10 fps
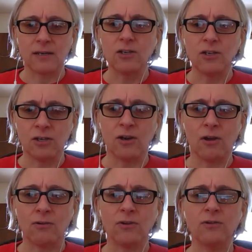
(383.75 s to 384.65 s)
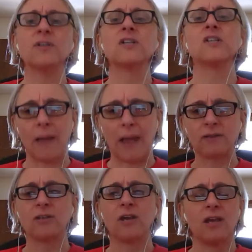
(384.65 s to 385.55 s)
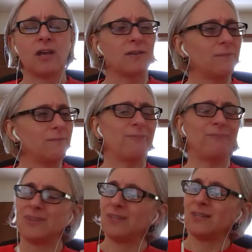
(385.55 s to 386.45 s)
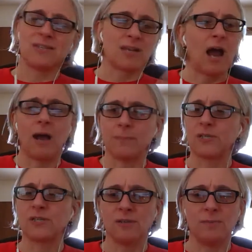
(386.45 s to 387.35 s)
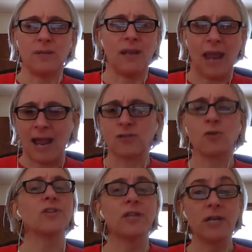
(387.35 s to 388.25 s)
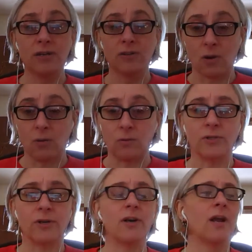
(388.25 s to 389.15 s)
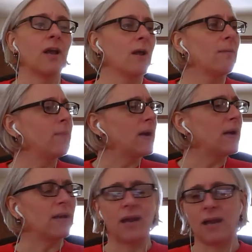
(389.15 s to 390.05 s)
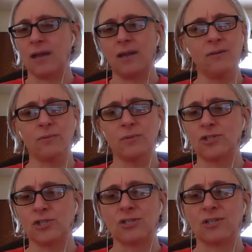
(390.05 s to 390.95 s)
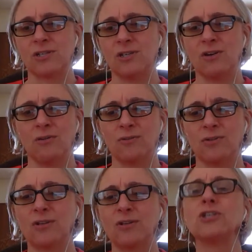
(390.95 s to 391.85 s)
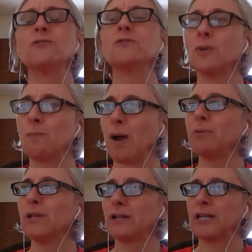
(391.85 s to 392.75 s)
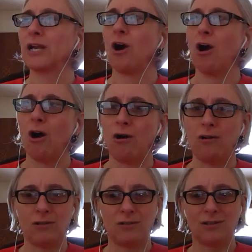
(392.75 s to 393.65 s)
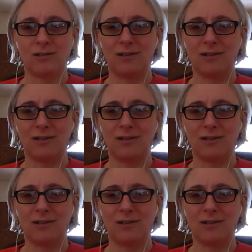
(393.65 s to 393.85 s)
You know, you expect these cops to be assholes, and it is older, but it was just, you know, to publicly call.